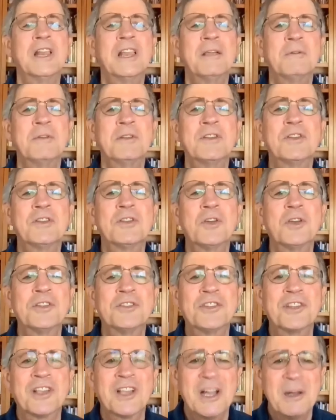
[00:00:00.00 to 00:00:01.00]
let me
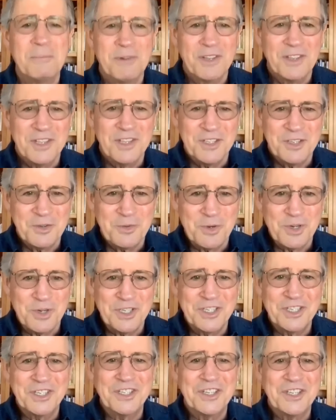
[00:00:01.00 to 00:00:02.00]
toss a couple of these
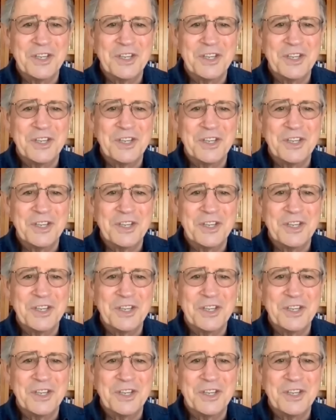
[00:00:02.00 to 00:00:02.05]
questions